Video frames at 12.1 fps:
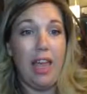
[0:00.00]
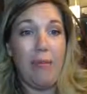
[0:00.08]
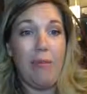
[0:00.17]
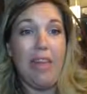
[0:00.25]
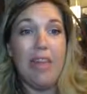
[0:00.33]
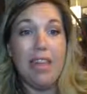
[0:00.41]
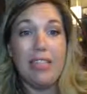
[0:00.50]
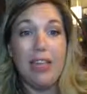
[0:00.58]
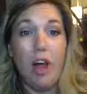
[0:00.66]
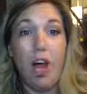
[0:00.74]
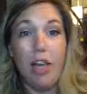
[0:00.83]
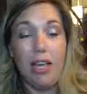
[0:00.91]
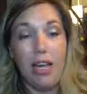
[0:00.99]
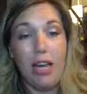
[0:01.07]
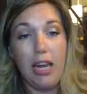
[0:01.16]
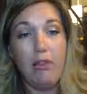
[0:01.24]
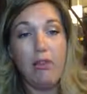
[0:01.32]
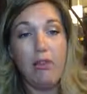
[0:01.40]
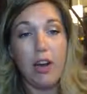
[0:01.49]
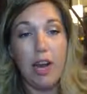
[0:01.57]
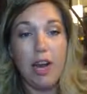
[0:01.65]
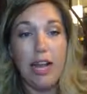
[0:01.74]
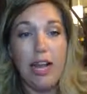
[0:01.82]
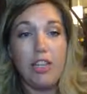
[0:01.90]
Amy is all in for
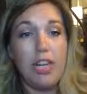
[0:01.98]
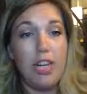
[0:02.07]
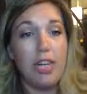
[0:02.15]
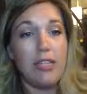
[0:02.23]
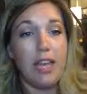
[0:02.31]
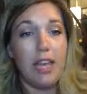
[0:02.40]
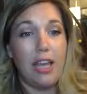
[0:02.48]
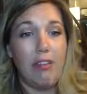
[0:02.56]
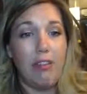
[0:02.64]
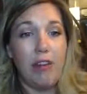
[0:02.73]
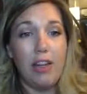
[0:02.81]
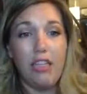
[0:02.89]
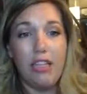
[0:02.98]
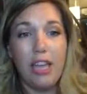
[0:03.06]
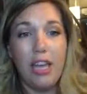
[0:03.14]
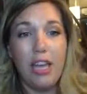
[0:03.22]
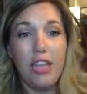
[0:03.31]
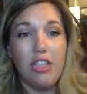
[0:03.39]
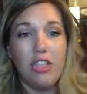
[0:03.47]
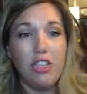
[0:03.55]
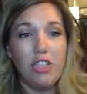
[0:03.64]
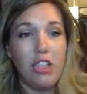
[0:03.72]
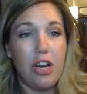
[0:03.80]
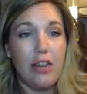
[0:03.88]
ADHD and executive functioning.
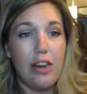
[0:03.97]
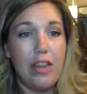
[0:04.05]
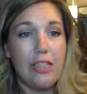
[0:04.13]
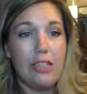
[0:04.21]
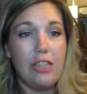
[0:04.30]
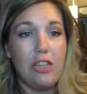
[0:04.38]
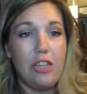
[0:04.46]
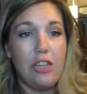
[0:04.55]
Sherry is